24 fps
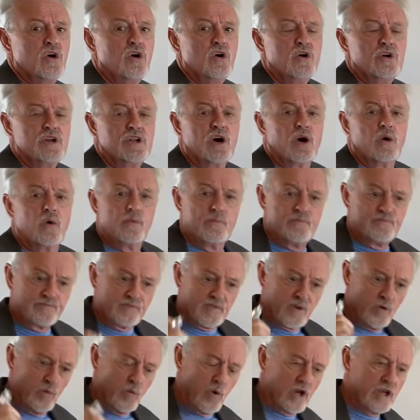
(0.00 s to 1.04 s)
you know,
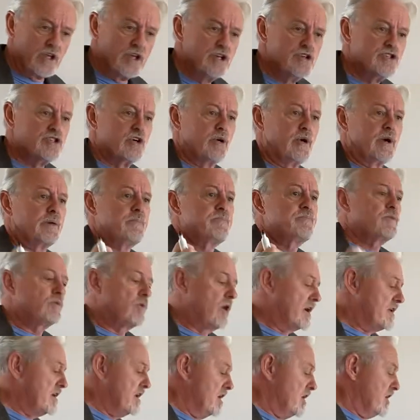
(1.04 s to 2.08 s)
what are you doing?
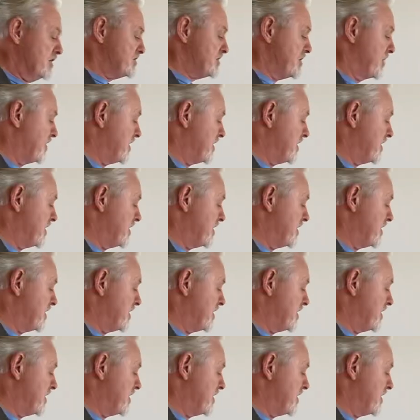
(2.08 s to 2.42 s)
Right. So the